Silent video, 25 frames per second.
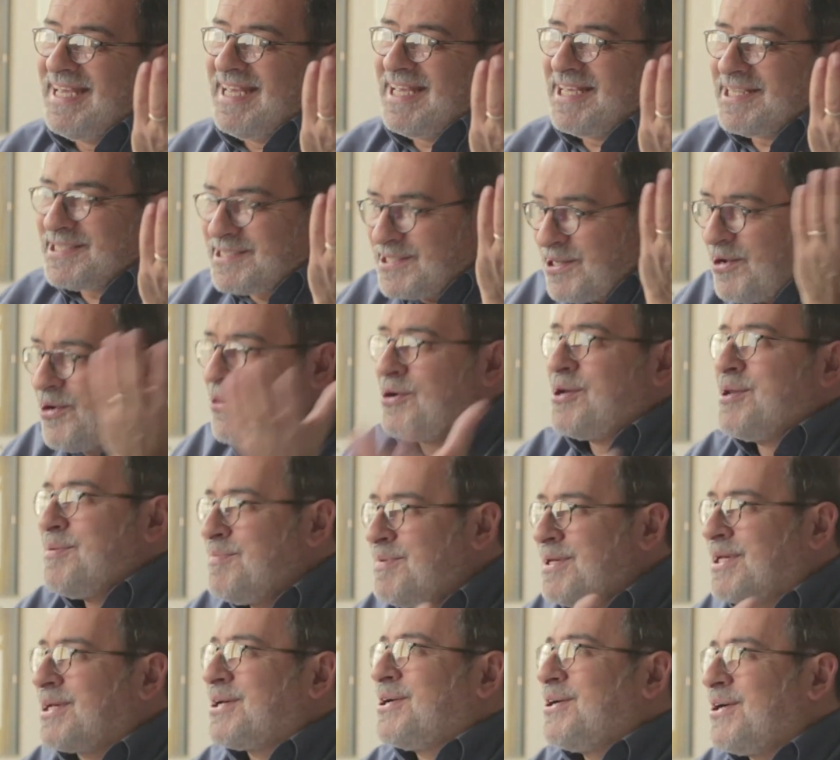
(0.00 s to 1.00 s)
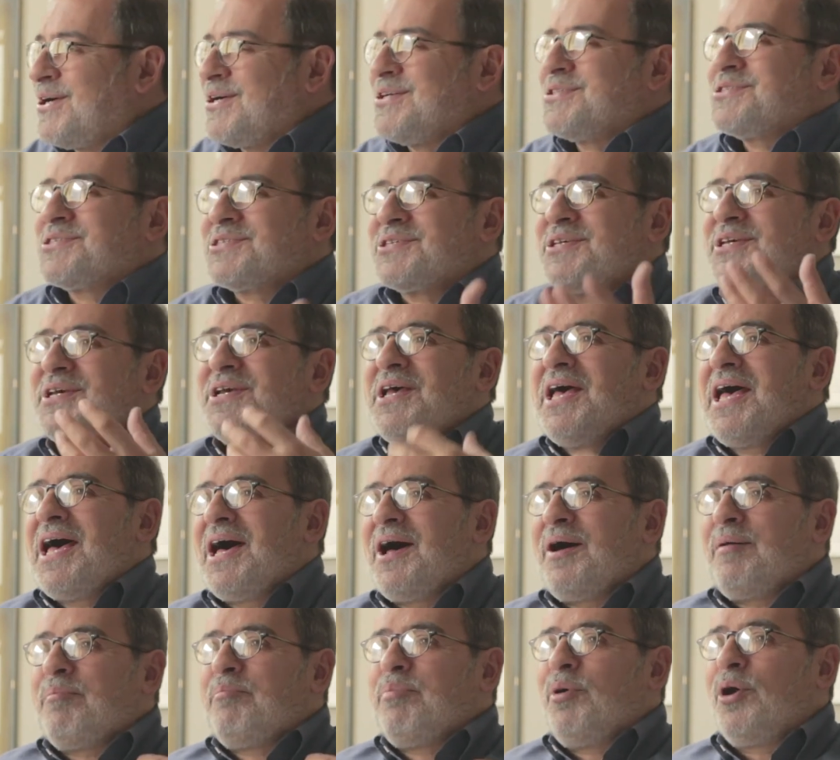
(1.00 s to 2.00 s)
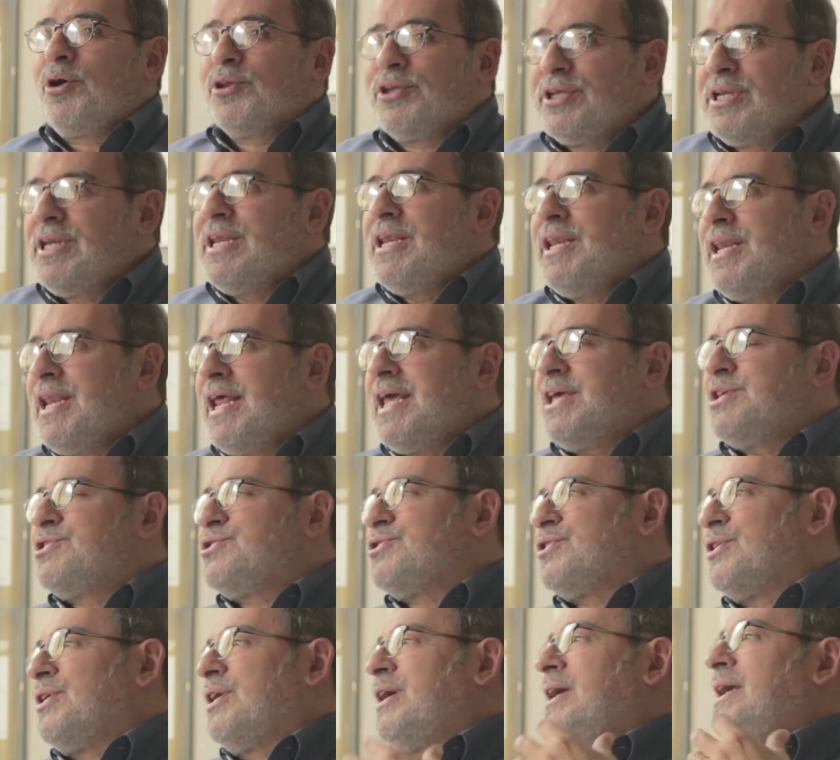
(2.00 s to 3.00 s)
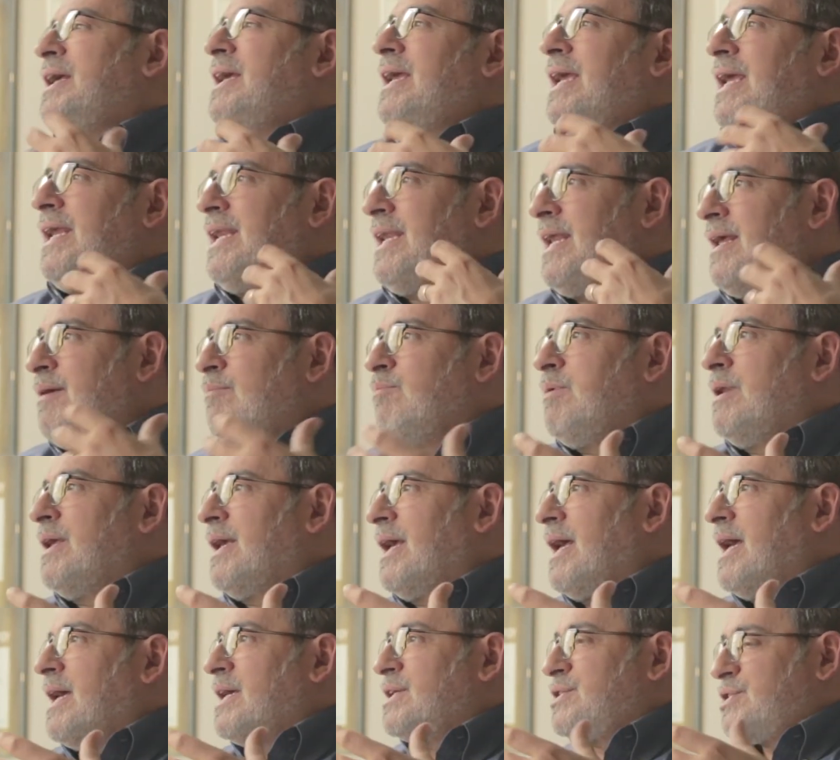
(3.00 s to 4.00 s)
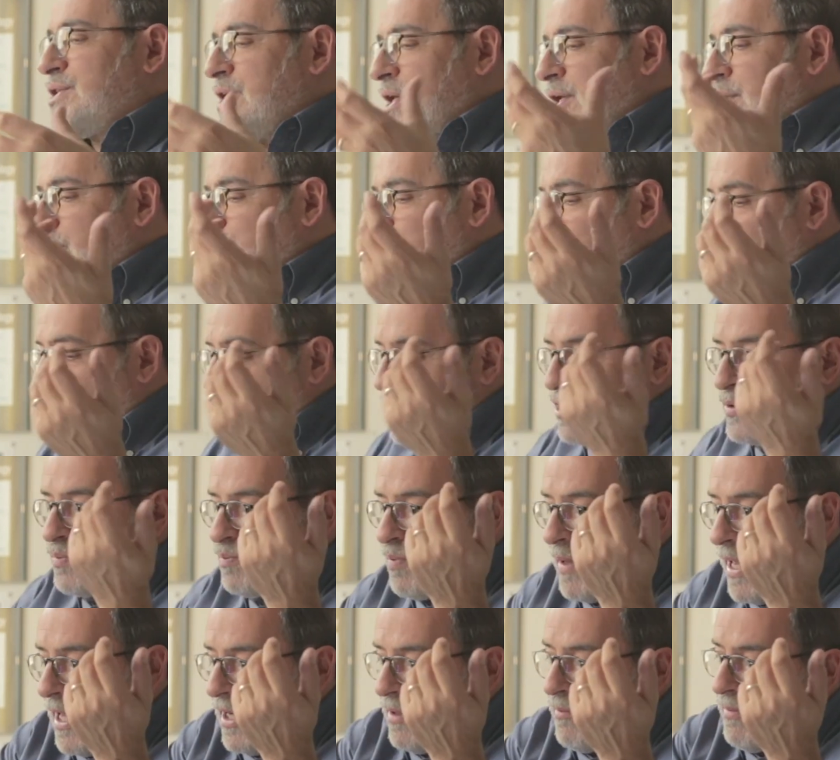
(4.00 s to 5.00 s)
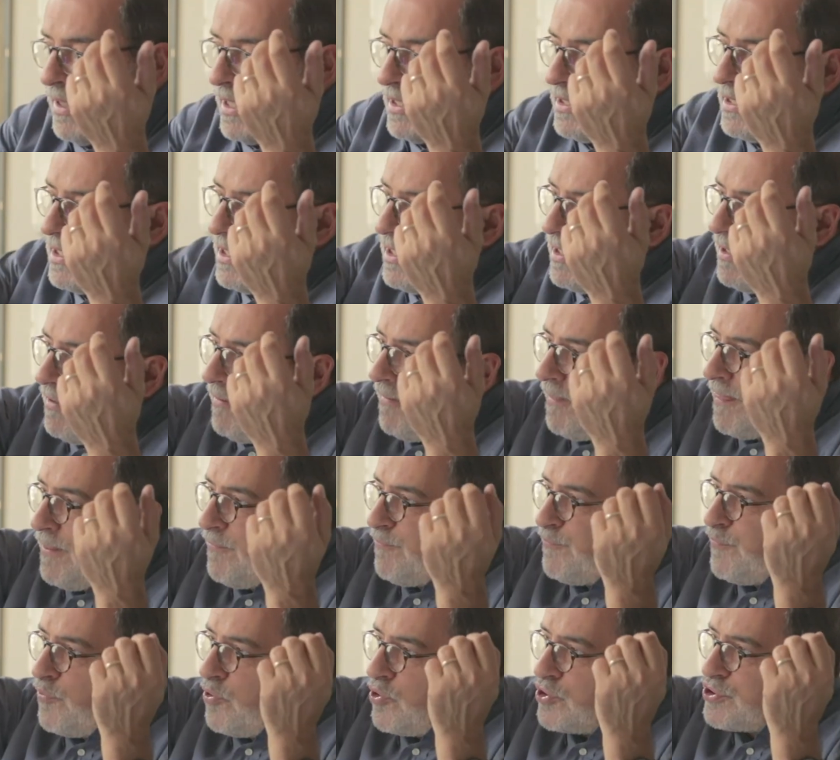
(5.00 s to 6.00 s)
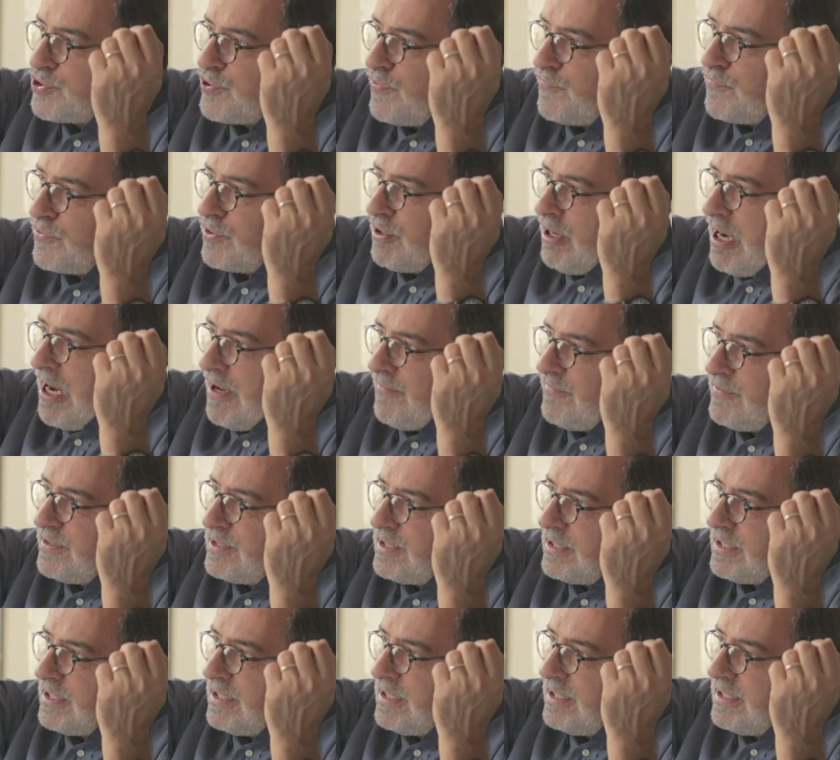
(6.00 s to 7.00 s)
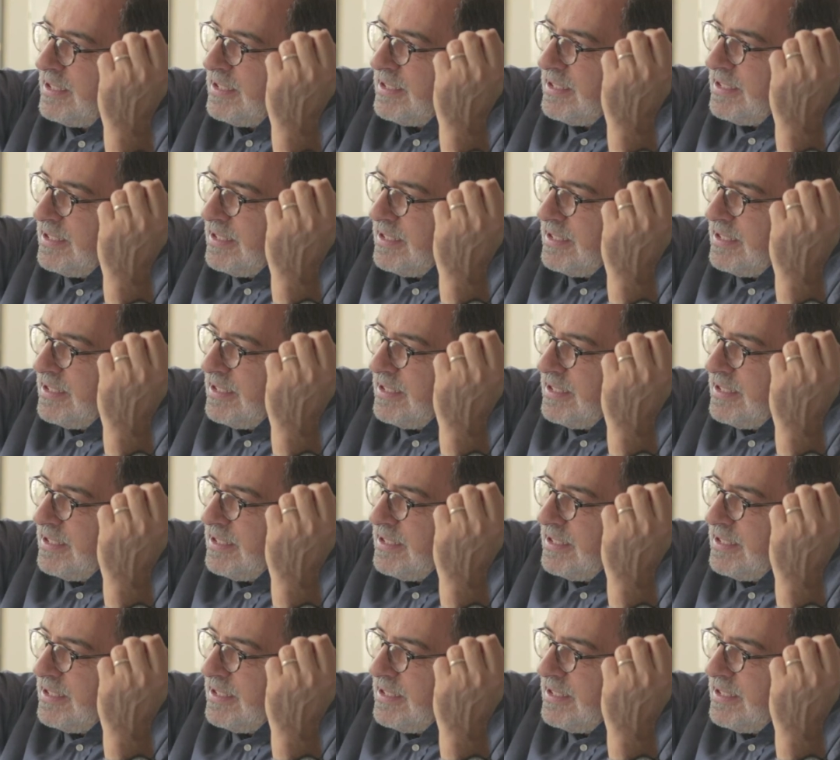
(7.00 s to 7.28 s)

It's only because our bodily nature enabling us to experiment the force of gravity